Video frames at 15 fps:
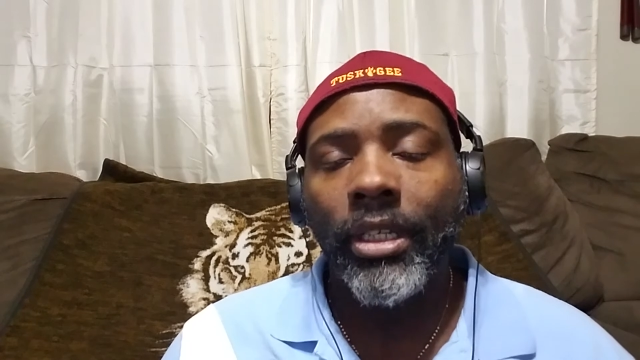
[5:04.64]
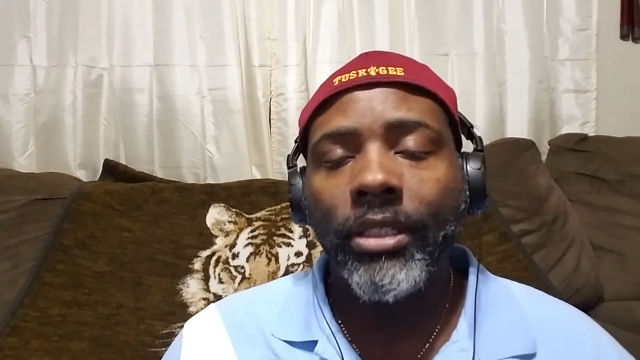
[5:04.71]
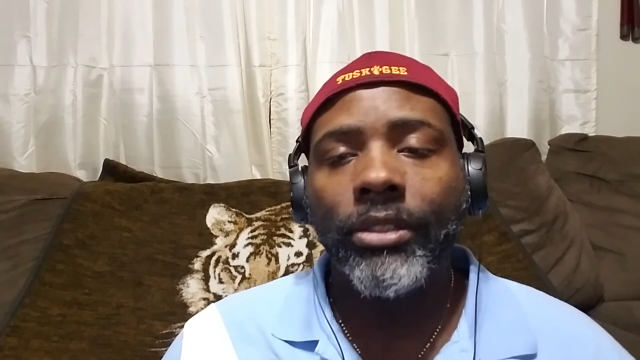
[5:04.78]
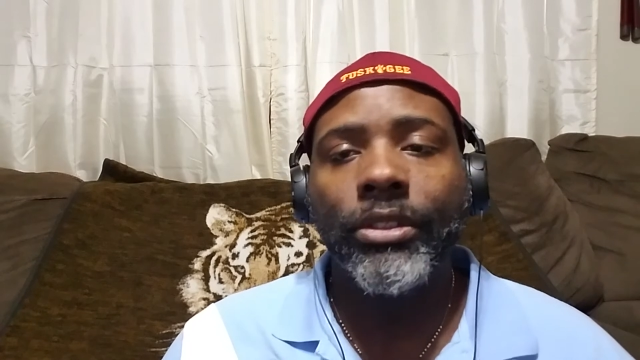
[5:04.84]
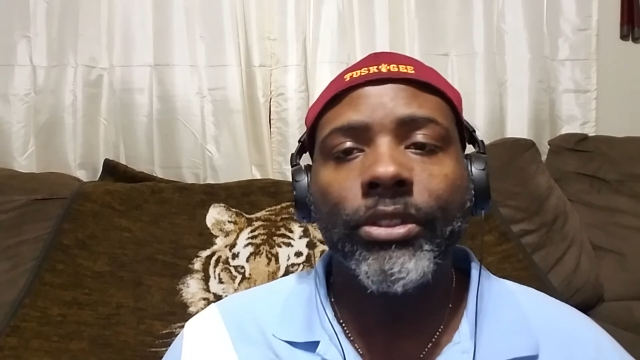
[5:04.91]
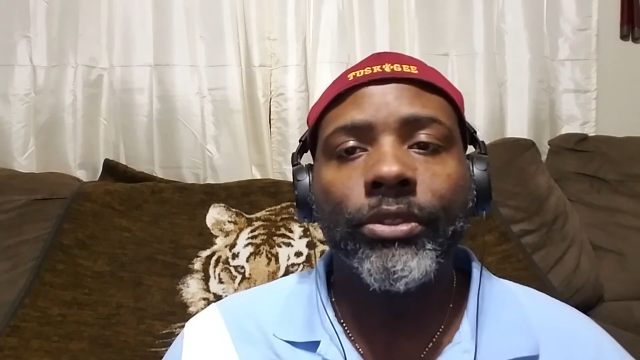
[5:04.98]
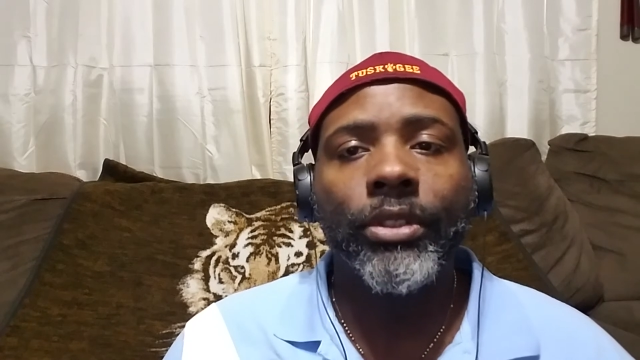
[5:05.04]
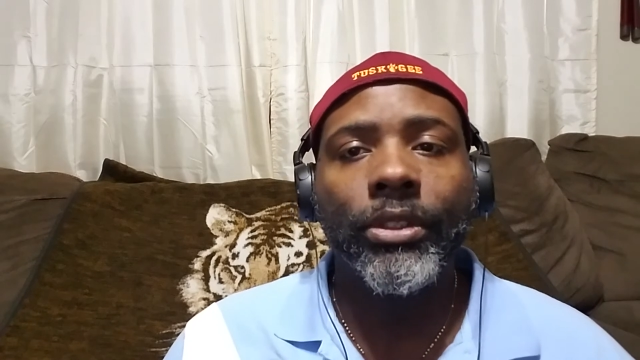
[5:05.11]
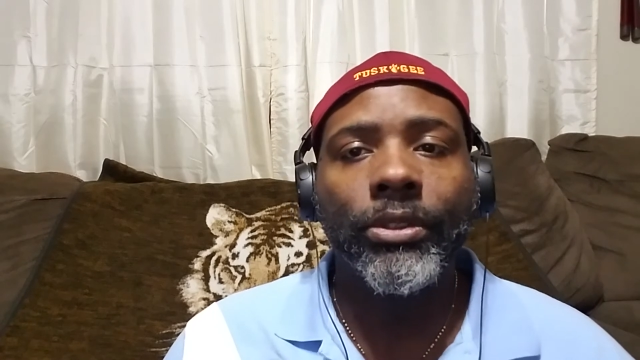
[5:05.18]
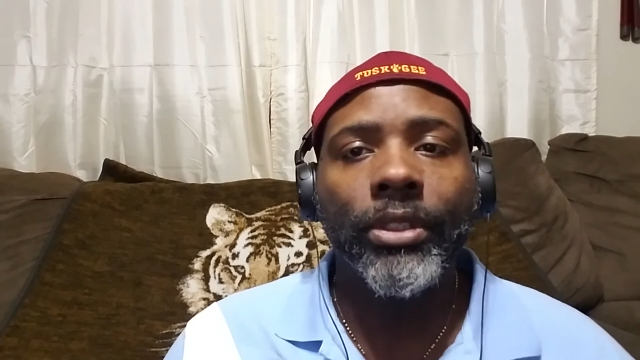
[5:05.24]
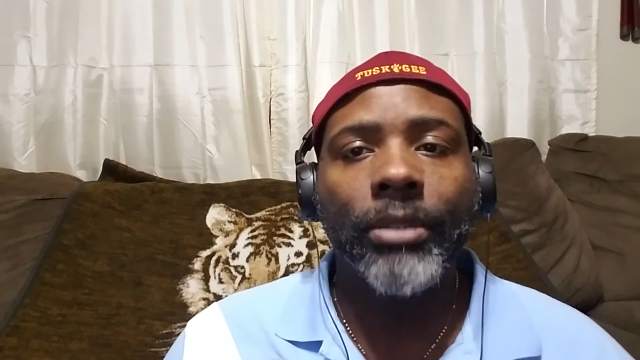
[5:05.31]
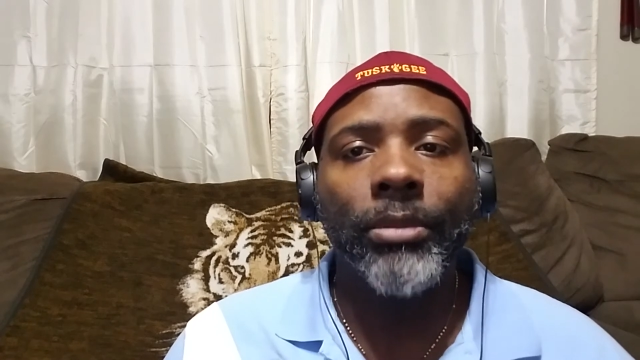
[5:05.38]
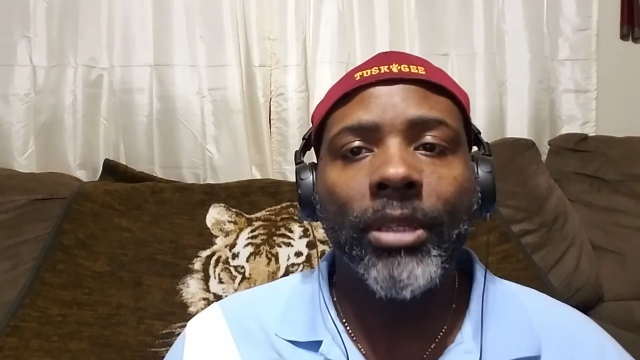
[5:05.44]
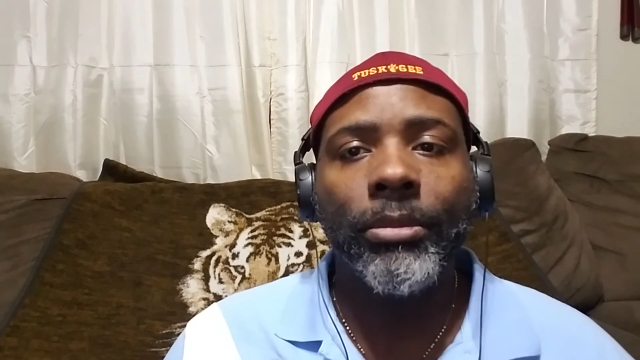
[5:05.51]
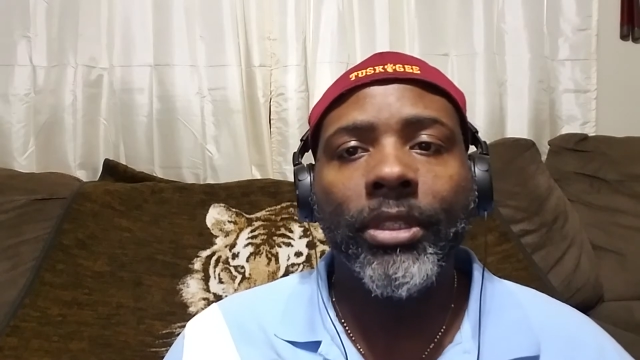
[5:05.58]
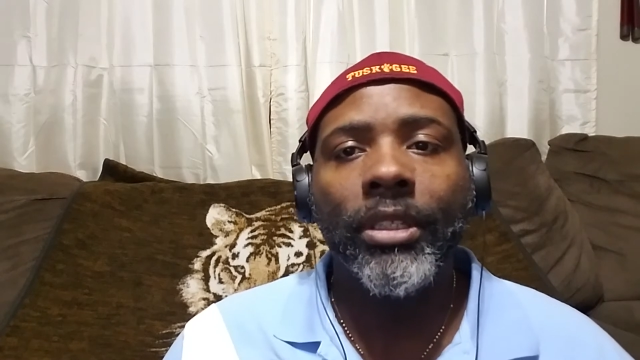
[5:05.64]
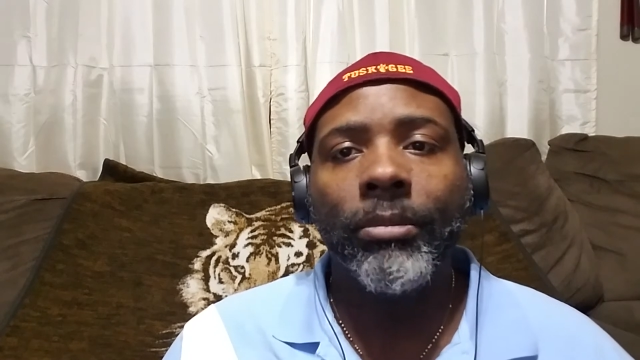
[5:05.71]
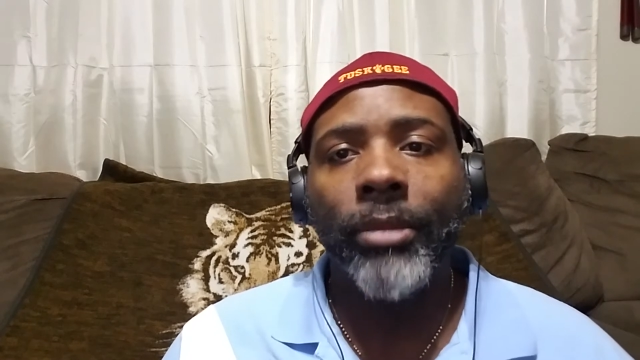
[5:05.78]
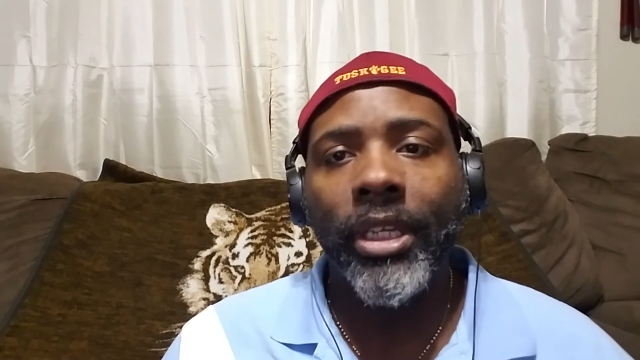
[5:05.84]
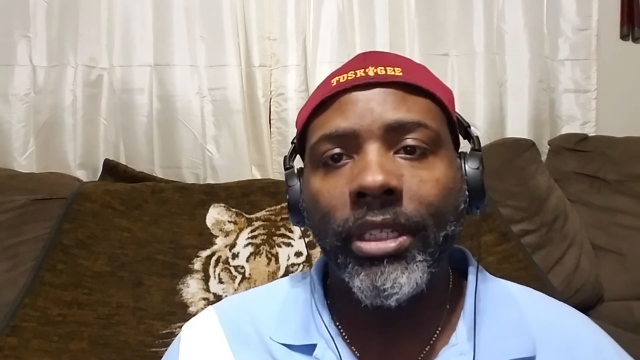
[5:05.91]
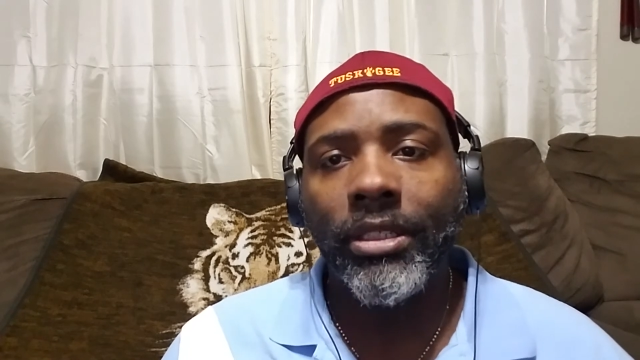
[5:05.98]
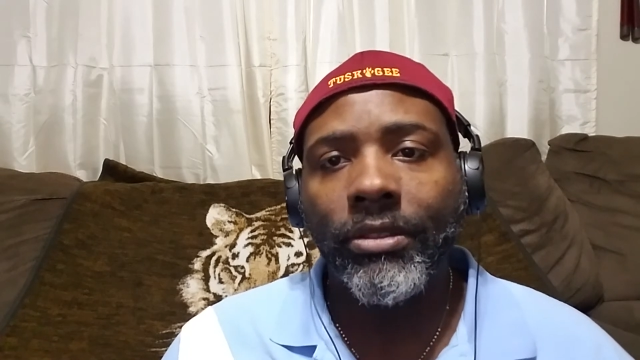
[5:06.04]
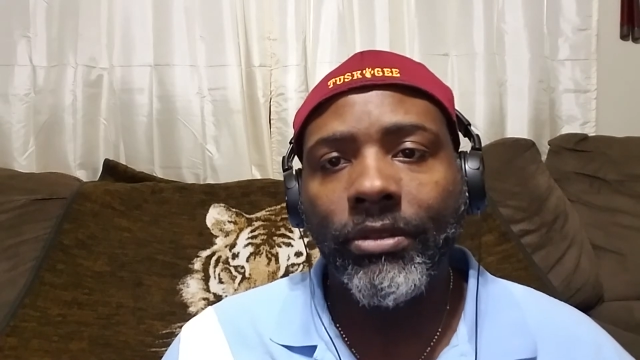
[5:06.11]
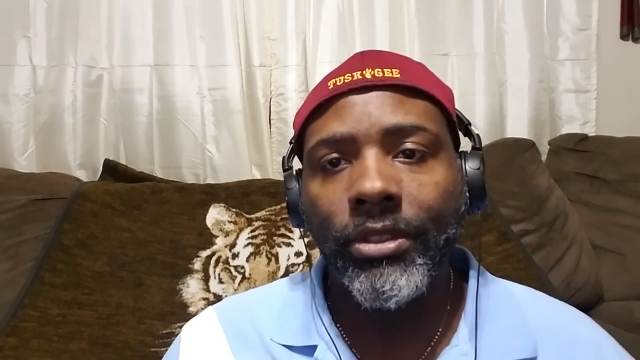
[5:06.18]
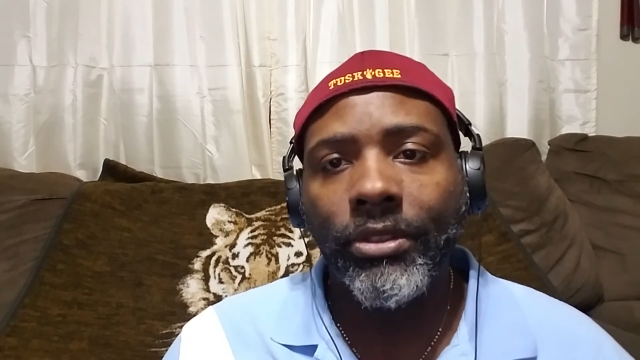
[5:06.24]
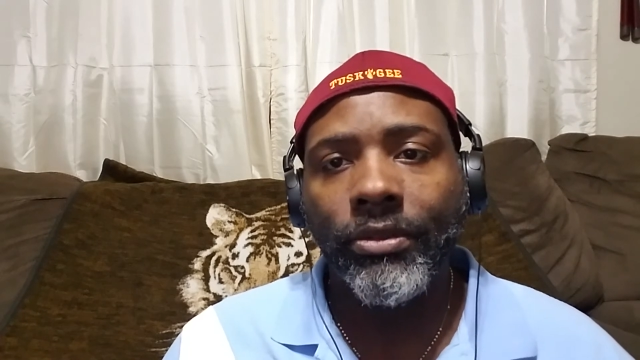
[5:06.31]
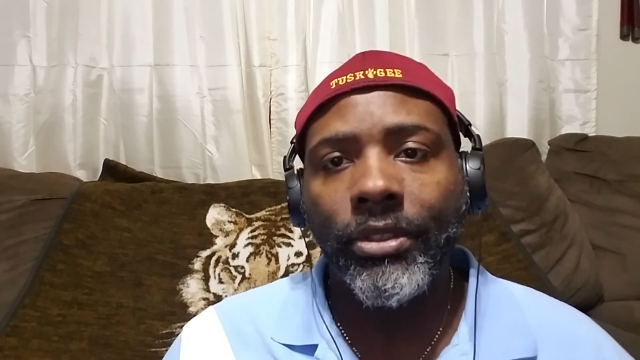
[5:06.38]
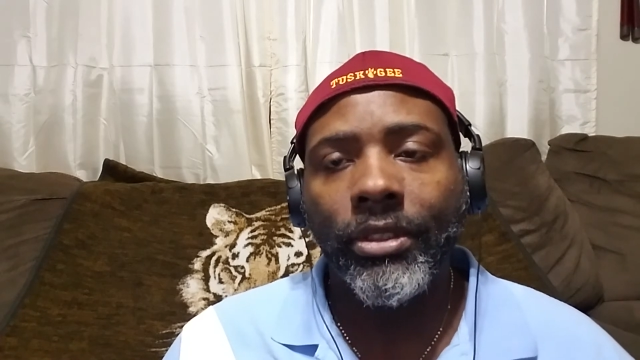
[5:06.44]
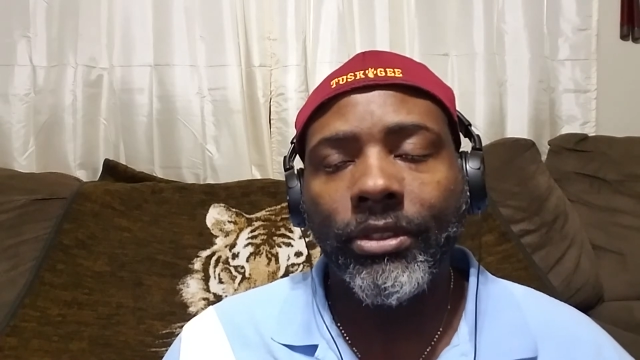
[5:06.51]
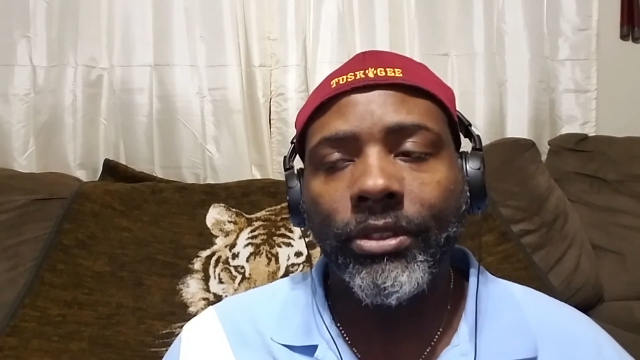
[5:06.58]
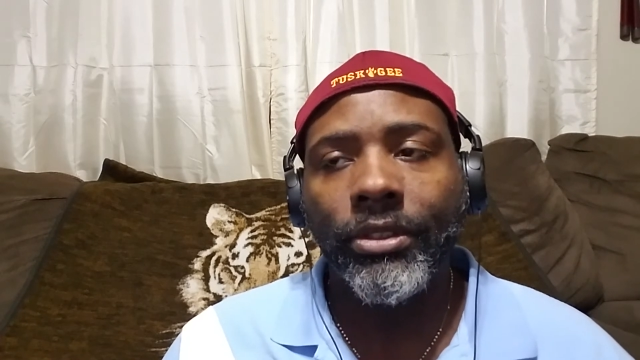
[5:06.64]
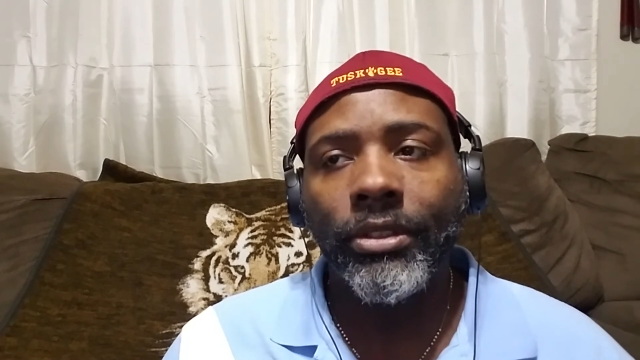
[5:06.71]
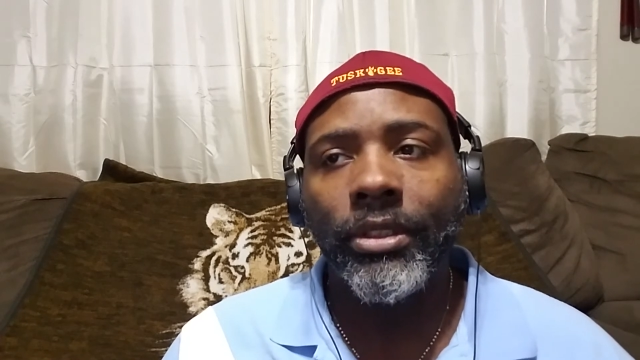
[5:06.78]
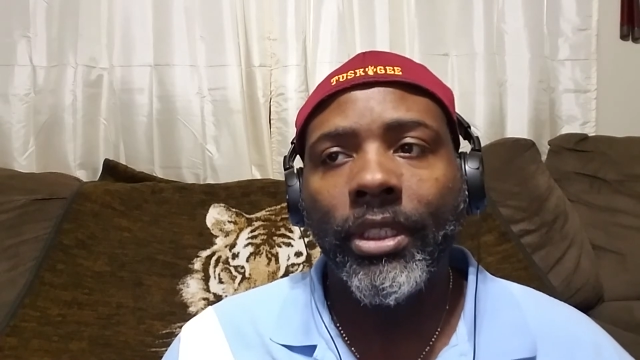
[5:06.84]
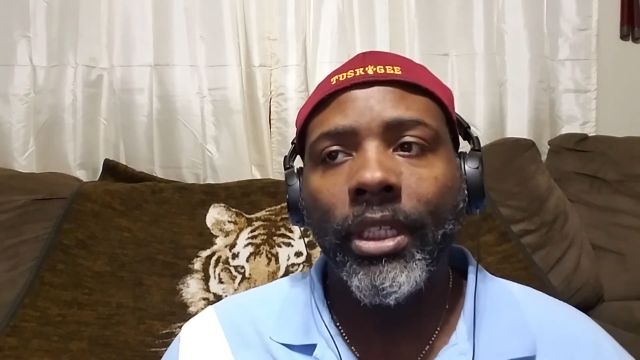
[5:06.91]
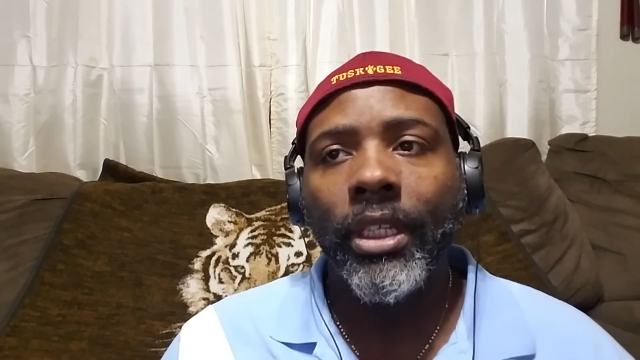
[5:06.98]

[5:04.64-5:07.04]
to instructor that may be a master instructor,